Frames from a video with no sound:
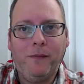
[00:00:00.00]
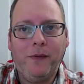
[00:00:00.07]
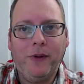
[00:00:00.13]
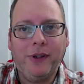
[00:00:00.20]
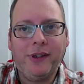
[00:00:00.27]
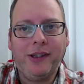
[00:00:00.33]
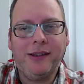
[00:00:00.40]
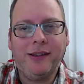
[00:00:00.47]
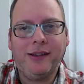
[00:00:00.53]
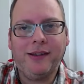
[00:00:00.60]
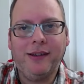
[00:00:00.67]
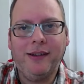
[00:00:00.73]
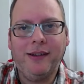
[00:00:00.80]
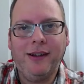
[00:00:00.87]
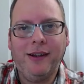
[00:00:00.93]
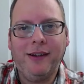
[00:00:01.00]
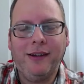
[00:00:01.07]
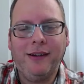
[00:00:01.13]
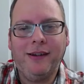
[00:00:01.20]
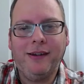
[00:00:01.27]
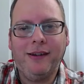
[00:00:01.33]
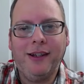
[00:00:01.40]
this is
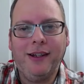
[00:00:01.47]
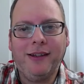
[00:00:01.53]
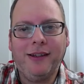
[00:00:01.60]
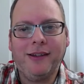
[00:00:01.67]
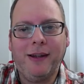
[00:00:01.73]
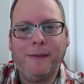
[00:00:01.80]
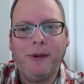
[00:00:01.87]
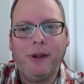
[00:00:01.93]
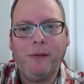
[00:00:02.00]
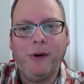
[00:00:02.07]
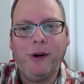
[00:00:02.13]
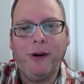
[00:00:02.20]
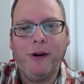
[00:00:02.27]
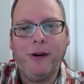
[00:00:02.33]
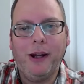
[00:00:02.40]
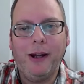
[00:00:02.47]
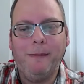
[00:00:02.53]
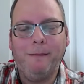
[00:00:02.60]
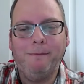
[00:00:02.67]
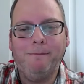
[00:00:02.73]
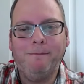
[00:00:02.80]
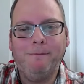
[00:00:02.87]
this is something where
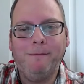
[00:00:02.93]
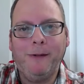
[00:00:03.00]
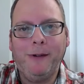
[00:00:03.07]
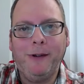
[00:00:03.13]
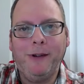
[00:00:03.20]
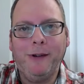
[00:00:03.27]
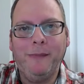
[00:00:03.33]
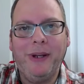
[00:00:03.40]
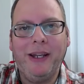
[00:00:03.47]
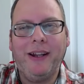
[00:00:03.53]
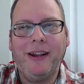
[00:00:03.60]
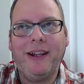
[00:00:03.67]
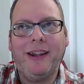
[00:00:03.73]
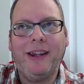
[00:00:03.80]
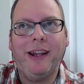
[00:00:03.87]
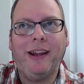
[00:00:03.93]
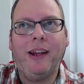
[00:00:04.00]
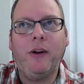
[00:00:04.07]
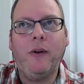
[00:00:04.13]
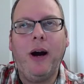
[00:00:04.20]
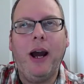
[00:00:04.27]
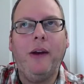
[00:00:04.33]
um, you immediately think
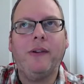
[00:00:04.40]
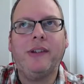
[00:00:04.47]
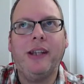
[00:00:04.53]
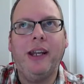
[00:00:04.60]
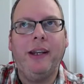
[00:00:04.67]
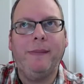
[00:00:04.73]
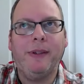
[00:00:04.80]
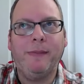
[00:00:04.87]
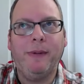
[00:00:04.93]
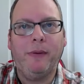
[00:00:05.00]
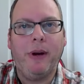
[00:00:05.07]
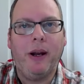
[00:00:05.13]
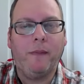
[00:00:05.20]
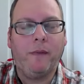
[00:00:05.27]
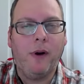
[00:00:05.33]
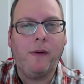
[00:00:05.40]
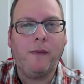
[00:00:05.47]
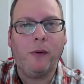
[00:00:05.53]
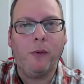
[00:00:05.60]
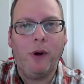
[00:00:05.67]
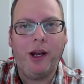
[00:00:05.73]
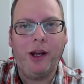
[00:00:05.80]
like Ohio Stadium has been around for
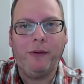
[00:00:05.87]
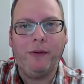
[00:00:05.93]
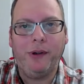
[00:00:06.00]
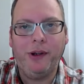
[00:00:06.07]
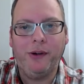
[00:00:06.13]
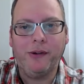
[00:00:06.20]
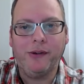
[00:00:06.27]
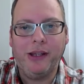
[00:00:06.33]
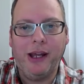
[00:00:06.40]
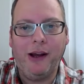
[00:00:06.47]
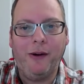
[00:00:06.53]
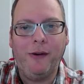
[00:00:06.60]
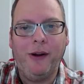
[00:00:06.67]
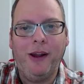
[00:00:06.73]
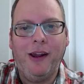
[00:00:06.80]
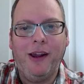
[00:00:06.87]
over one hundred years now.